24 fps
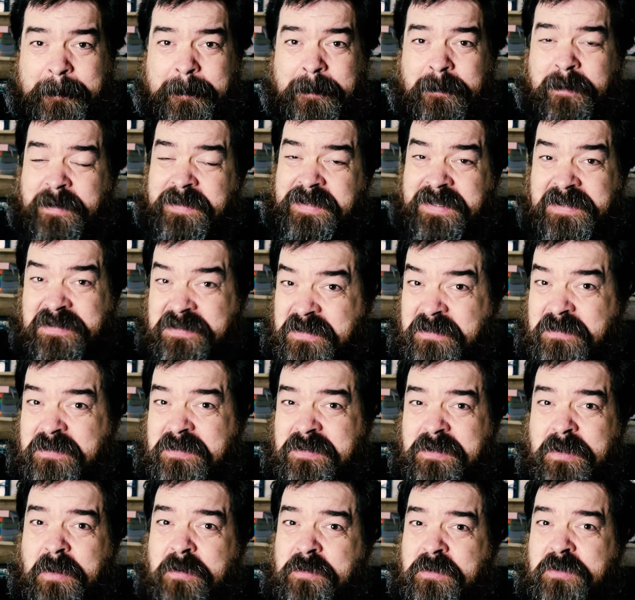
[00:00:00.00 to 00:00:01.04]
But they're still
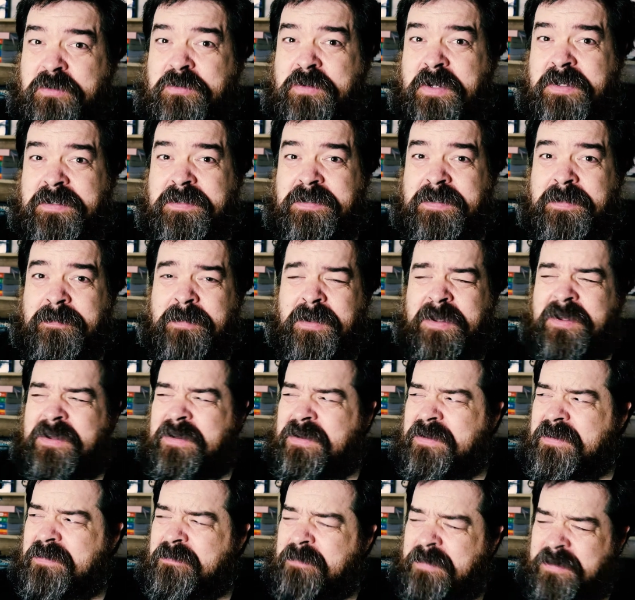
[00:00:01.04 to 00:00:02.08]
slow to trust them,
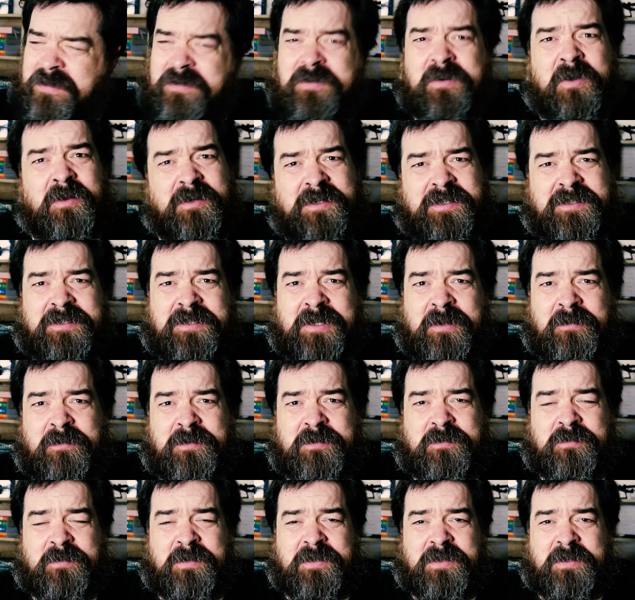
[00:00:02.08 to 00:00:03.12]
but not as slow
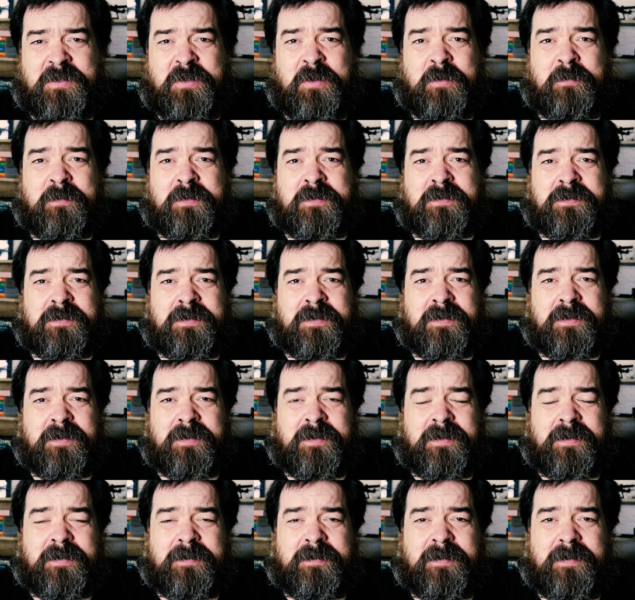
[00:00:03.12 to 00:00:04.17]
as with humans,
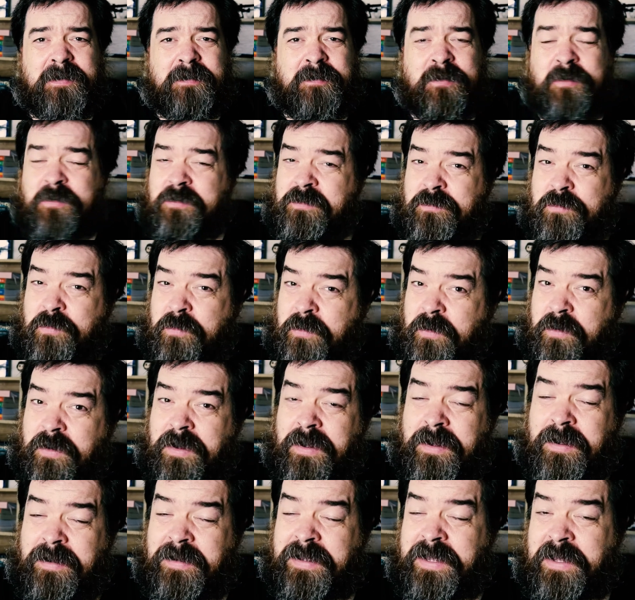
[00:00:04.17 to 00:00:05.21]
because
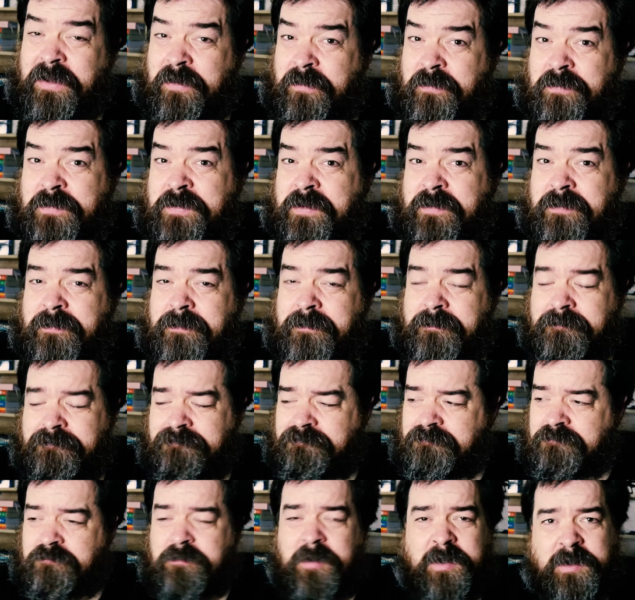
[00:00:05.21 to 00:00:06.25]
elves,
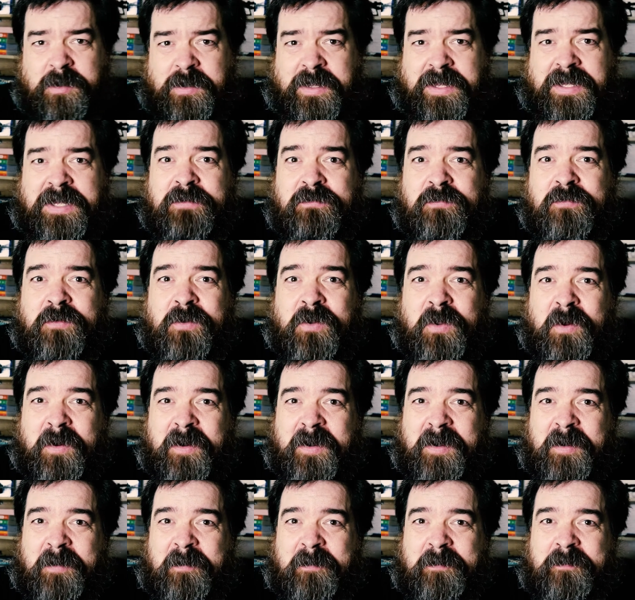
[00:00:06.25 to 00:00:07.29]
but they live for
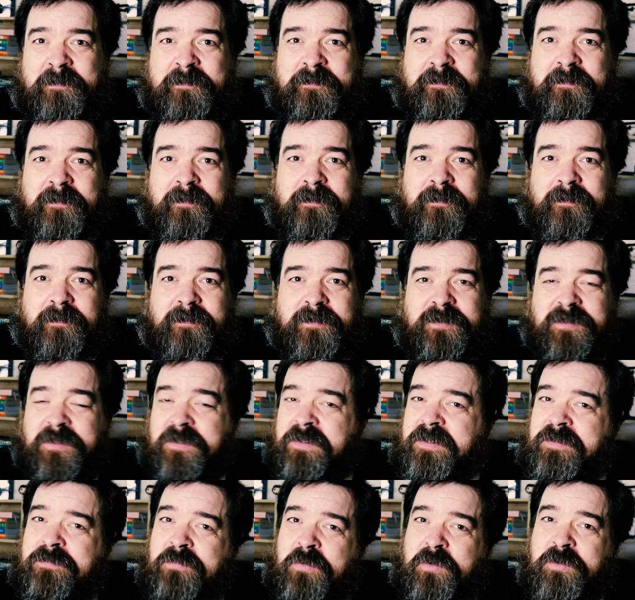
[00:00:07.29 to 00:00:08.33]
longer, so
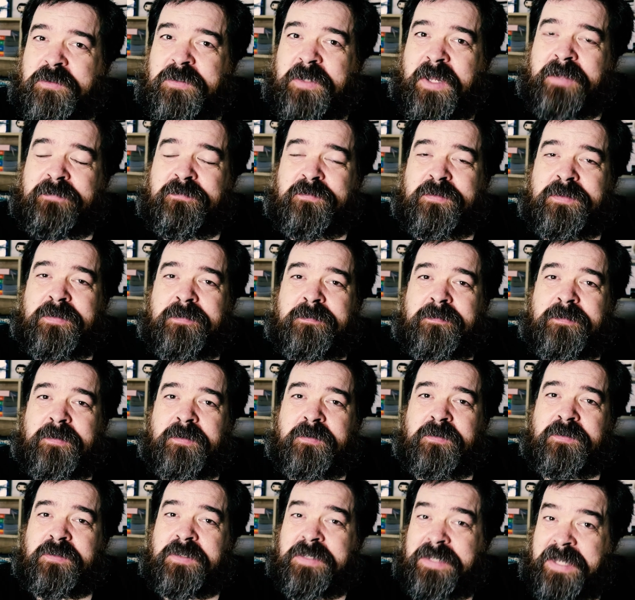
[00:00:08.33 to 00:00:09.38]
there's more time for them
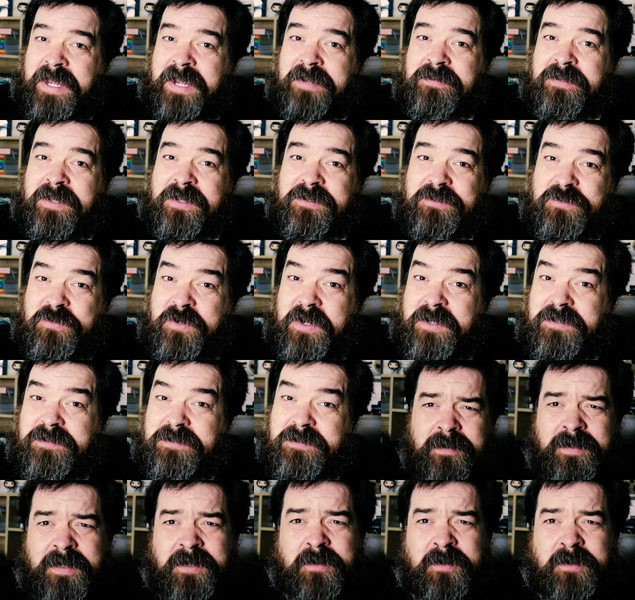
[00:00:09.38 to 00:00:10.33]
to gain that trust.